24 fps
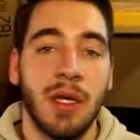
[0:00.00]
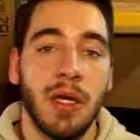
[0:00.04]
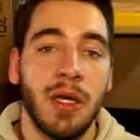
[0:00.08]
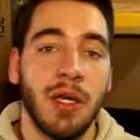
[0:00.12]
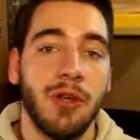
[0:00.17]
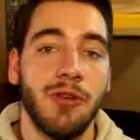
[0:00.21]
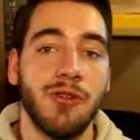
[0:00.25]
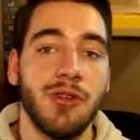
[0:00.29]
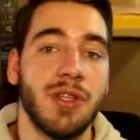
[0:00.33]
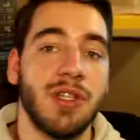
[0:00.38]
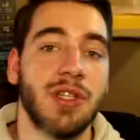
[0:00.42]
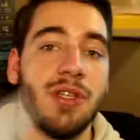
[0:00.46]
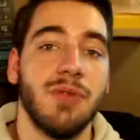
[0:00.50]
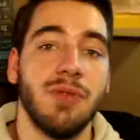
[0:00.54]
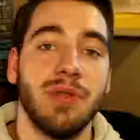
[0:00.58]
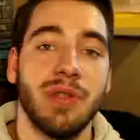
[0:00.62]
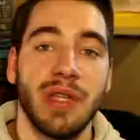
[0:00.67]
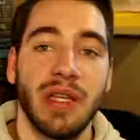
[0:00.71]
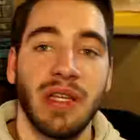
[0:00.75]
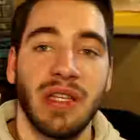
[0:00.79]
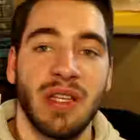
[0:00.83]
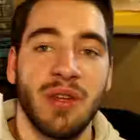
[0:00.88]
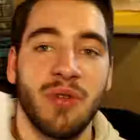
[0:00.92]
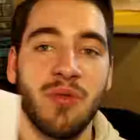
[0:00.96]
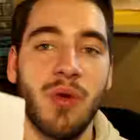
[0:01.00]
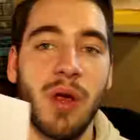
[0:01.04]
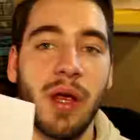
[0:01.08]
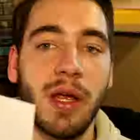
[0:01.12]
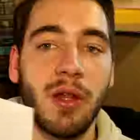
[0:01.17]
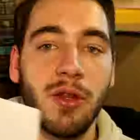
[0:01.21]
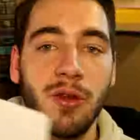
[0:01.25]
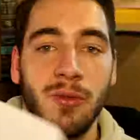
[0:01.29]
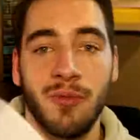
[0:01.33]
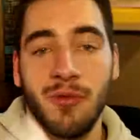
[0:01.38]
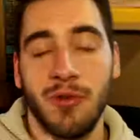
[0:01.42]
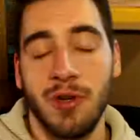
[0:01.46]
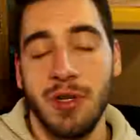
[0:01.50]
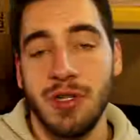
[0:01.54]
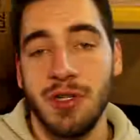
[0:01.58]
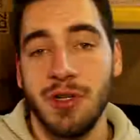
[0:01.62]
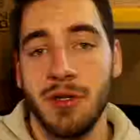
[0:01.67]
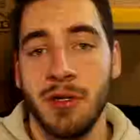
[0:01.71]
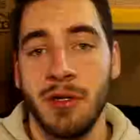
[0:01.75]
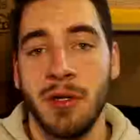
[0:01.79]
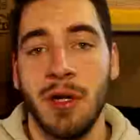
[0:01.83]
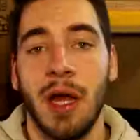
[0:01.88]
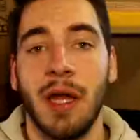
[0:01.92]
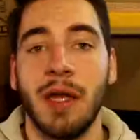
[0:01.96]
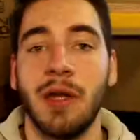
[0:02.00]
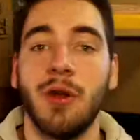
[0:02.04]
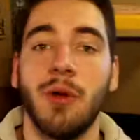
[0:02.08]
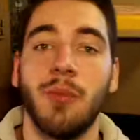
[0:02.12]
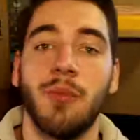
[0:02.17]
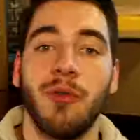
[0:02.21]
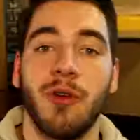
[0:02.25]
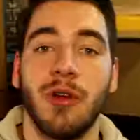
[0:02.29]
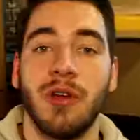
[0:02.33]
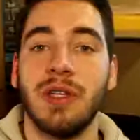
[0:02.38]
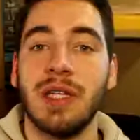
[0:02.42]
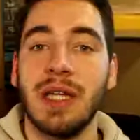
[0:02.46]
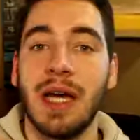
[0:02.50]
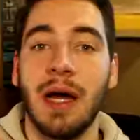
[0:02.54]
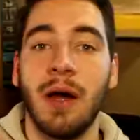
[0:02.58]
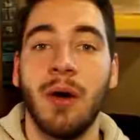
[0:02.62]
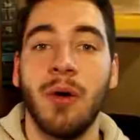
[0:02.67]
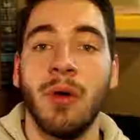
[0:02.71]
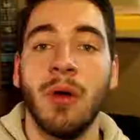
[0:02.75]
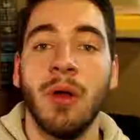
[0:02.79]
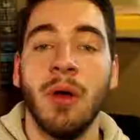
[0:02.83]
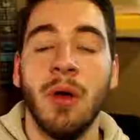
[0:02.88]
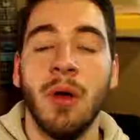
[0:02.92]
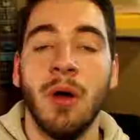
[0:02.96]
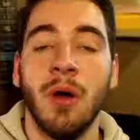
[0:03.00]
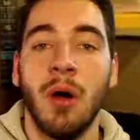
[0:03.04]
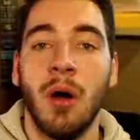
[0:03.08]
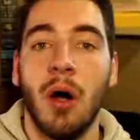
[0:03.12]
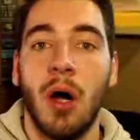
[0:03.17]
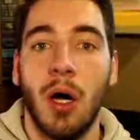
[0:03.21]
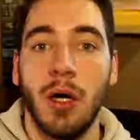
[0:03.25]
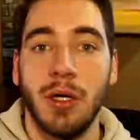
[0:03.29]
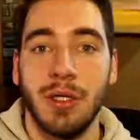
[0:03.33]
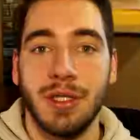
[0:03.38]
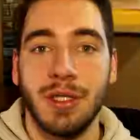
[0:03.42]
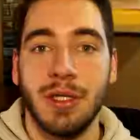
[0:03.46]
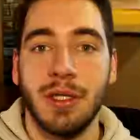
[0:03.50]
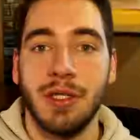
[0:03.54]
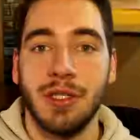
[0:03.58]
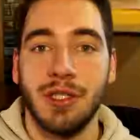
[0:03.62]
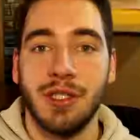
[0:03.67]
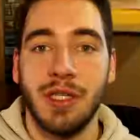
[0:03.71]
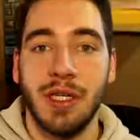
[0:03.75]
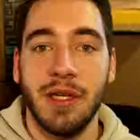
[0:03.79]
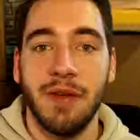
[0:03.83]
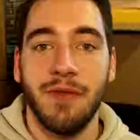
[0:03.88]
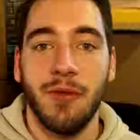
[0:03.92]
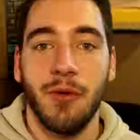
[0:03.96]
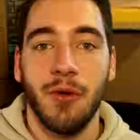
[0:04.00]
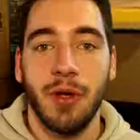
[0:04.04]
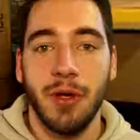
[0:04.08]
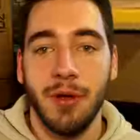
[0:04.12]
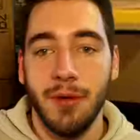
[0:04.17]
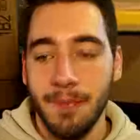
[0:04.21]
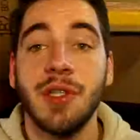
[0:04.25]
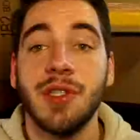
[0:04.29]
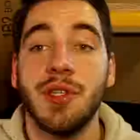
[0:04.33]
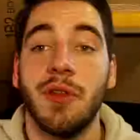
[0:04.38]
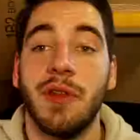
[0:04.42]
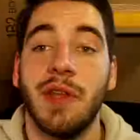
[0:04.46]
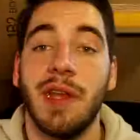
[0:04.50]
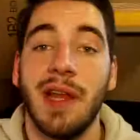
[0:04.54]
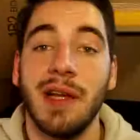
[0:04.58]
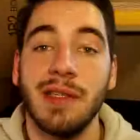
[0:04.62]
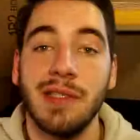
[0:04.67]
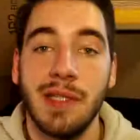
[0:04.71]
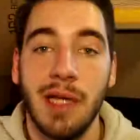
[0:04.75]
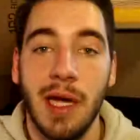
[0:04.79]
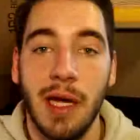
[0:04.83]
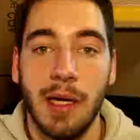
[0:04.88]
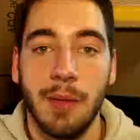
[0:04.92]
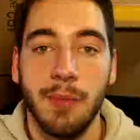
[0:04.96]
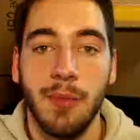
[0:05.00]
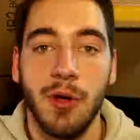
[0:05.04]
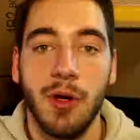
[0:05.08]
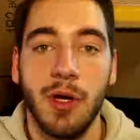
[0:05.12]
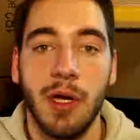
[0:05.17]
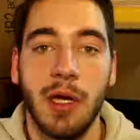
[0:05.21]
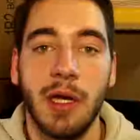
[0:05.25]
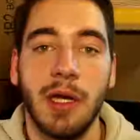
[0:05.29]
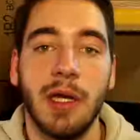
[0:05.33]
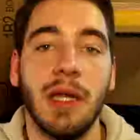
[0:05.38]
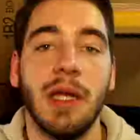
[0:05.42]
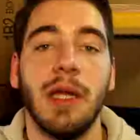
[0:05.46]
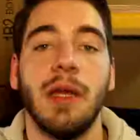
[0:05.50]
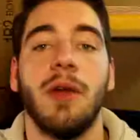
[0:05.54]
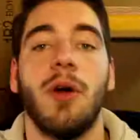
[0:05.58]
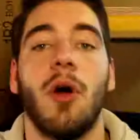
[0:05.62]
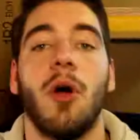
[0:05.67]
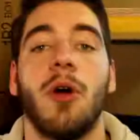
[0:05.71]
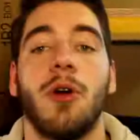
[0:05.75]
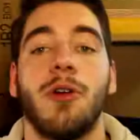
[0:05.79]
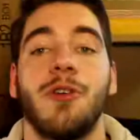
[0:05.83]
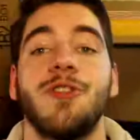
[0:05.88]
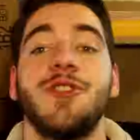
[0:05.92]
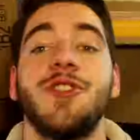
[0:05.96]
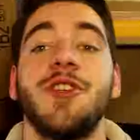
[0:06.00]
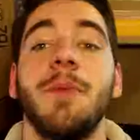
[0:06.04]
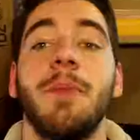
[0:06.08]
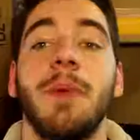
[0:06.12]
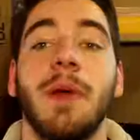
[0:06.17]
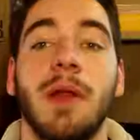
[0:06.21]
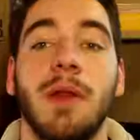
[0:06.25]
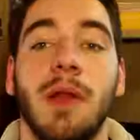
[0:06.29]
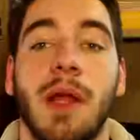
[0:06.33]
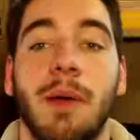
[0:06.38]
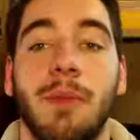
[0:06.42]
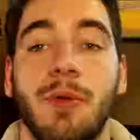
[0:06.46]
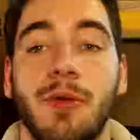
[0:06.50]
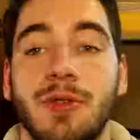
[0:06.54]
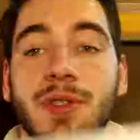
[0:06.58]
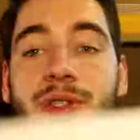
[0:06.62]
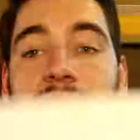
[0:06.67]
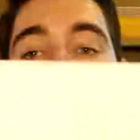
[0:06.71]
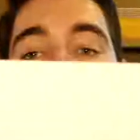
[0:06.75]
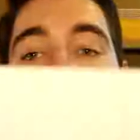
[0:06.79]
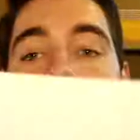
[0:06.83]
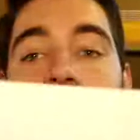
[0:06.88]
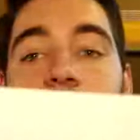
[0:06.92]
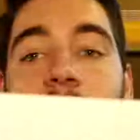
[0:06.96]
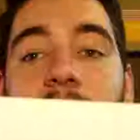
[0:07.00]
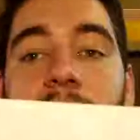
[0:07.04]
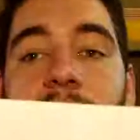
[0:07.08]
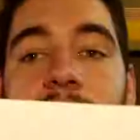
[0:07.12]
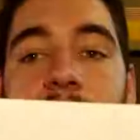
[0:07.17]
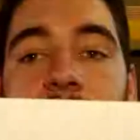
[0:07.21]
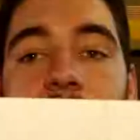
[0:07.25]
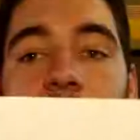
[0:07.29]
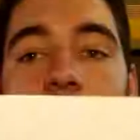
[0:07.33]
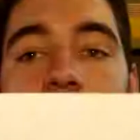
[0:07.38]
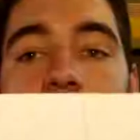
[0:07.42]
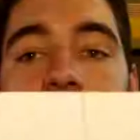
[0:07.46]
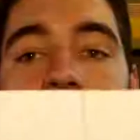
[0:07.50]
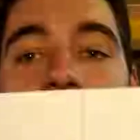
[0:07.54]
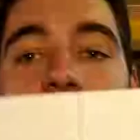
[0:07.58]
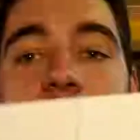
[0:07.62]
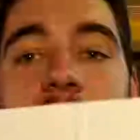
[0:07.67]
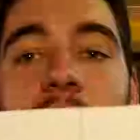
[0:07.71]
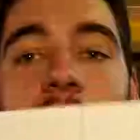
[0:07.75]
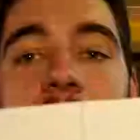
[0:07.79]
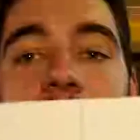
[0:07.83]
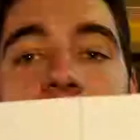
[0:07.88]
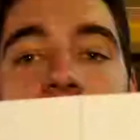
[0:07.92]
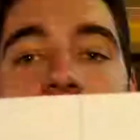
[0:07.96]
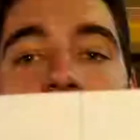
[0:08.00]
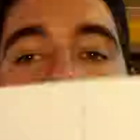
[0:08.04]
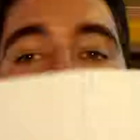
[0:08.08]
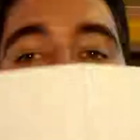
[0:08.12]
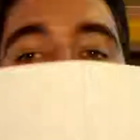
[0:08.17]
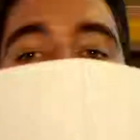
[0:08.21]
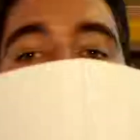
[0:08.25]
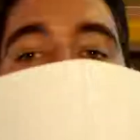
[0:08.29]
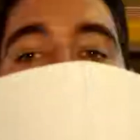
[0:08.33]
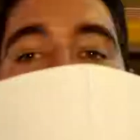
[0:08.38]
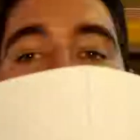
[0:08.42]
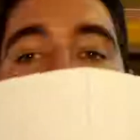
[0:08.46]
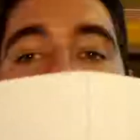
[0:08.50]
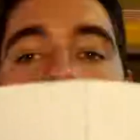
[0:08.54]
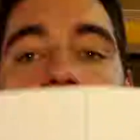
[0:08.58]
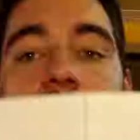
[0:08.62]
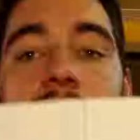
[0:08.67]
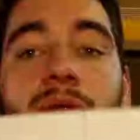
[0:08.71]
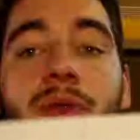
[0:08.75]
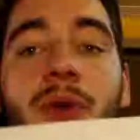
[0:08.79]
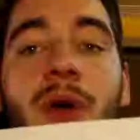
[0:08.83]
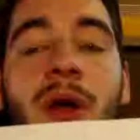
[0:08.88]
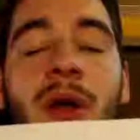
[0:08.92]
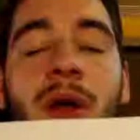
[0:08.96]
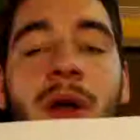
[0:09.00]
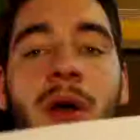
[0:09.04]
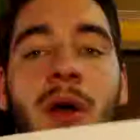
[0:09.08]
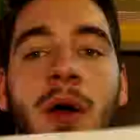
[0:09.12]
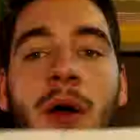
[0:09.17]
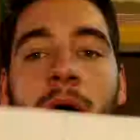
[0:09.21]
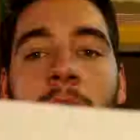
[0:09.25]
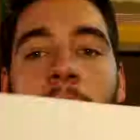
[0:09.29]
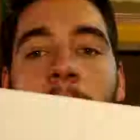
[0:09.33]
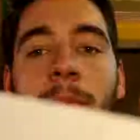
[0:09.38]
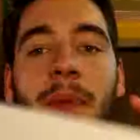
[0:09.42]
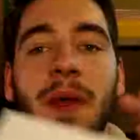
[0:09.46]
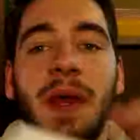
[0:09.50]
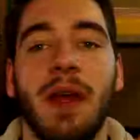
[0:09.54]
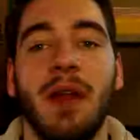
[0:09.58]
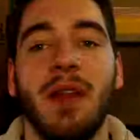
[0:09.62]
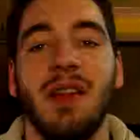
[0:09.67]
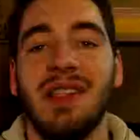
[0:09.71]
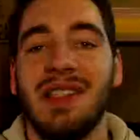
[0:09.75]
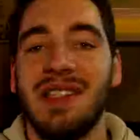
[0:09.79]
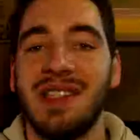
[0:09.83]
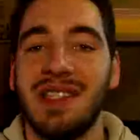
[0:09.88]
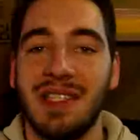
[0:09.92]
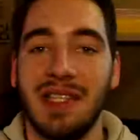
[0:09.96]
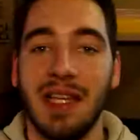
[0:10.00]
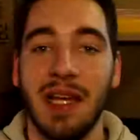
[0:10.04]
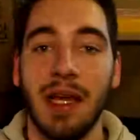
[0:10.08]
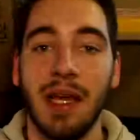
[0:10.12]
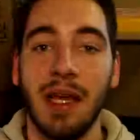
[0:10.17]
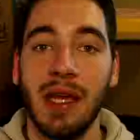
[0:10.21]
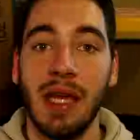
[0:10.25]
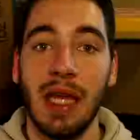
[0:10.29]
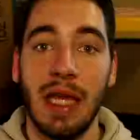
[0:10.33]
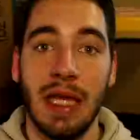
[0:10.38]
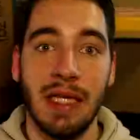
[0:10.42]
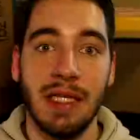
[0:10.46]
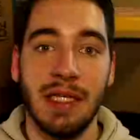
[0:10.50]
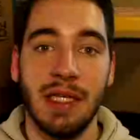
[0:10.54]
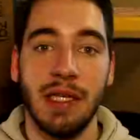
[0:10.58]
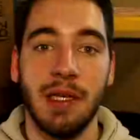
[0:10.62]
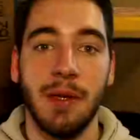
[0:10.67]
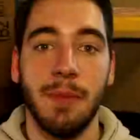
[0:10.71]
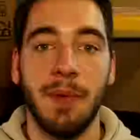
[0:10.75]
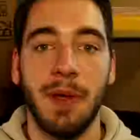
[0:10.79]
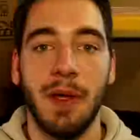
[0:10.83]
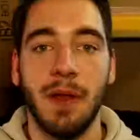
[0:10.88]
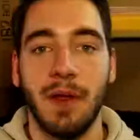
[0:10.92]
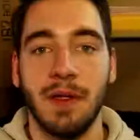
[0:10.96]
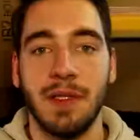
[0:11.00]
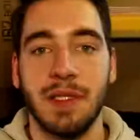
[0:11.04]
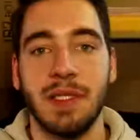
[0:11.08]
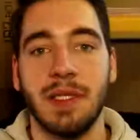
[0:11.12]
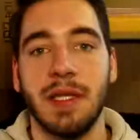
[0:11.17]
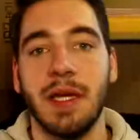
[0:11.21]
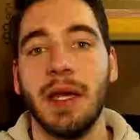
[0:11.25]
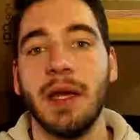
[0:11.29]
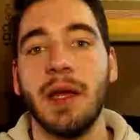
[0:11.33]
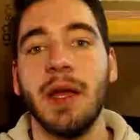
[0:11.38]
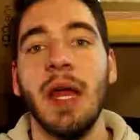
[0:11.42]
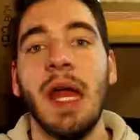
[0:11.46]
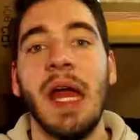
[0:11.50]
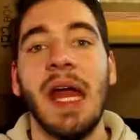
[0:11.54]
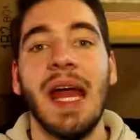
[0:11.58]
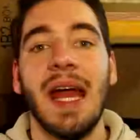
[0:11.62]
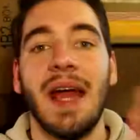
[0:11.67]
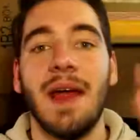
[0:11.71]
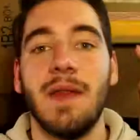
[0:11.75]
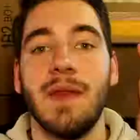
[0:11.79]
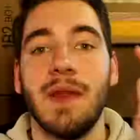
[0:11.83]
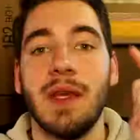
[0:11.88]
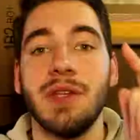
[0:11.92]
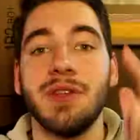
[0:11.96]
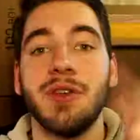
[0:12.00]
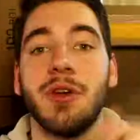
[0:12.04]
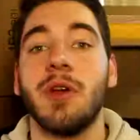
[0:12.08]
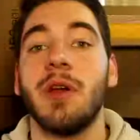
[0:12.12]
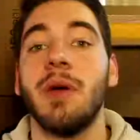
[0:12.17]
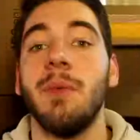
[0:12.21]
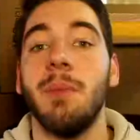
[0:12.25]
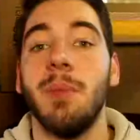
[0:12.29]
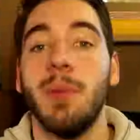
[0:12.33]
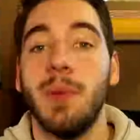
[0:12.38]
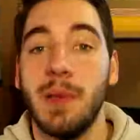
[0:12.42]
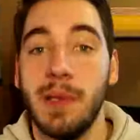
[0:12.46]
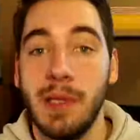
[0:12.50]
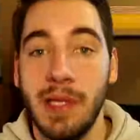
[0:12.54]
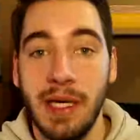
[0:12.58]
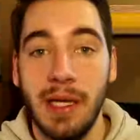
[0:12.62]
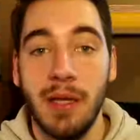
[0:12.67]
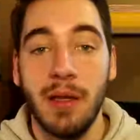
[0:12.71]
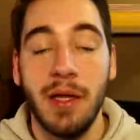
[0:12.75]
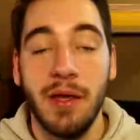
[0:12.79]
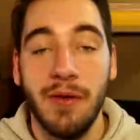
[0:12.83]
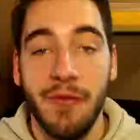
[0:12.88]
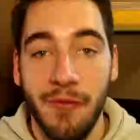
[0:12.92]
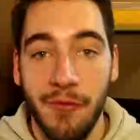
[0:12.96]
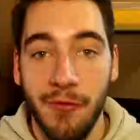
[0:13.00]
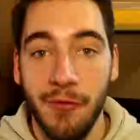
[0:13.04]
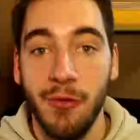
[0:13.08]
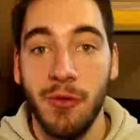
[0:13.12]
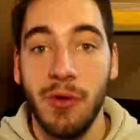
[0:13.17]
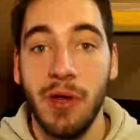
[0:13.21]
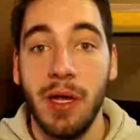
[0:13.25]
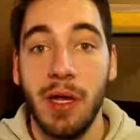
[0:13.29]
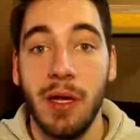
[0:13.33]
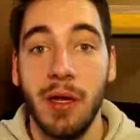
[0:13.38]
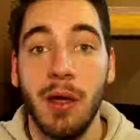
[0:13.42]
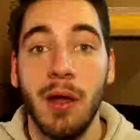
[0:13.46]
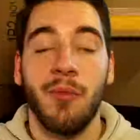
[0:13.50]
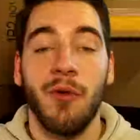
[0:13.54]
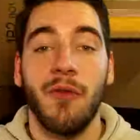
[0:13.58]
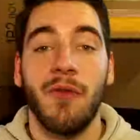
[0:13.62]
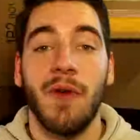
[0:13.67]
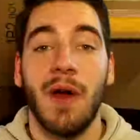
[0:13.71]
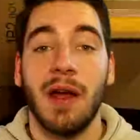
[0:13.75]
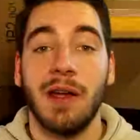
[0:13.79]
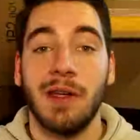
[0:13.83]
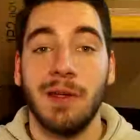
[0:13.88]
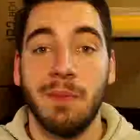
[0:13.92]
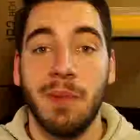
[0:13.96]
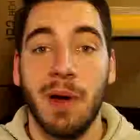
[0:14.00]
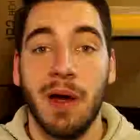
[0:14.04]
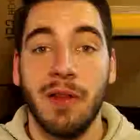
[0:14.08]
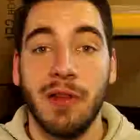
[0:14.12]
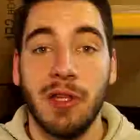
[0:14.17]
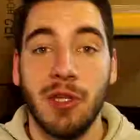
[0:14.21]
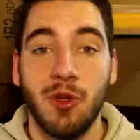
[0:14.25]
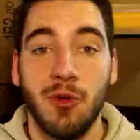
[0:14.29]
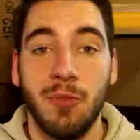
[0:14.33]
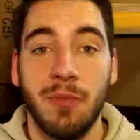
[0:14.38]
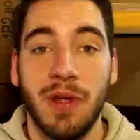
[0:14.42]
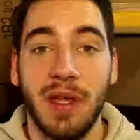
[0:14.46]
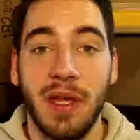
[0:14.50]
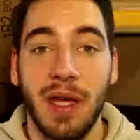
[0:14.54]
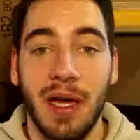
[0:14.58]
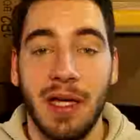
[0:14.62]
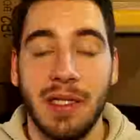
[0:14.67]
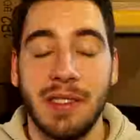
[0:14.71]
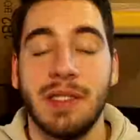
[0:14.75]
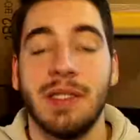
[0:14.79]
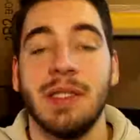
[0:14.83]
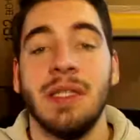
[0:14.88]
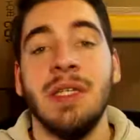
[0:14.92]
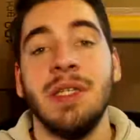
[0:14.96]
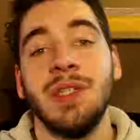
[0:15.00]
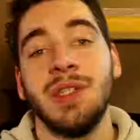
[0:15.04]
You just use this in a regular printer and it'll print out onto the sheet for you. So the next item you're going to need are shipping labels. So these ones are actually 2 peel and stick, easy to peel and stick, and these are completely free, provided by the UPS.